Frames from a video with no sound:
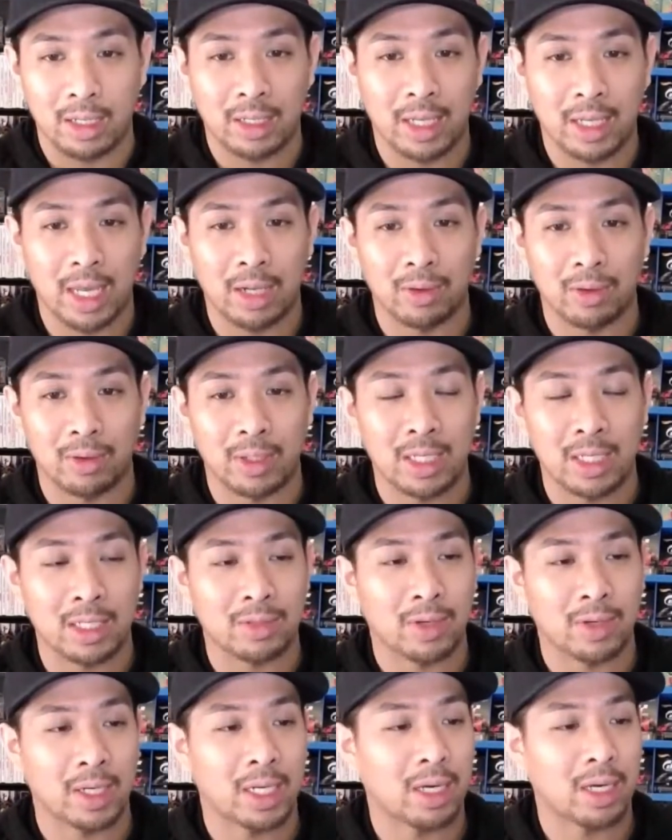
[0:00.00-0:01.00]
handle these
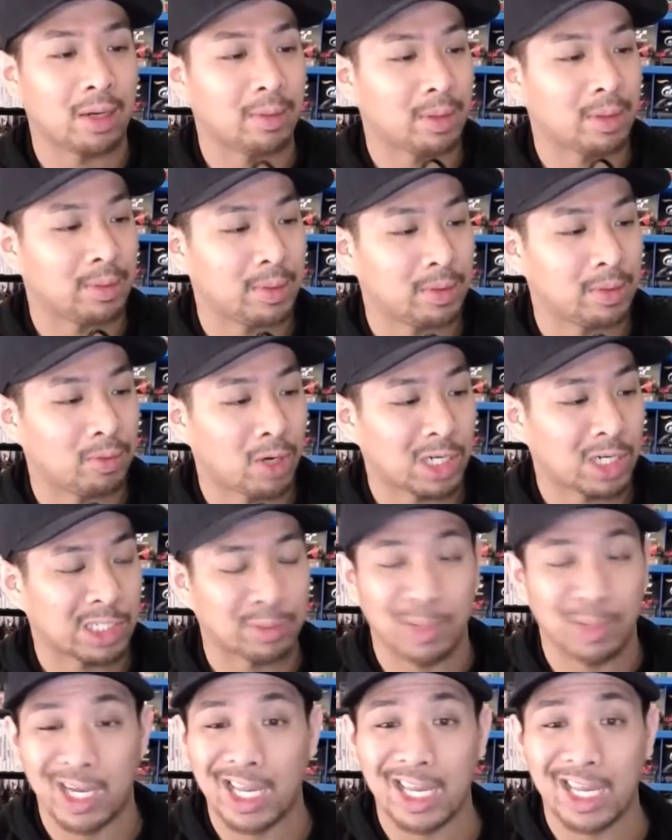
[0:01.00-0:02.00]
right now, I'm going to be
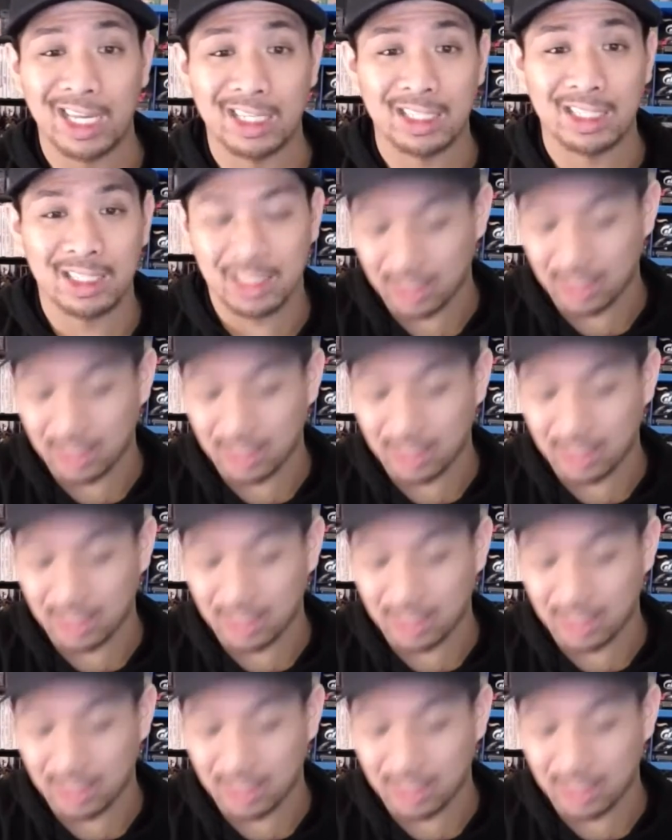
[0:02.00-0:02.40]
washing my hands.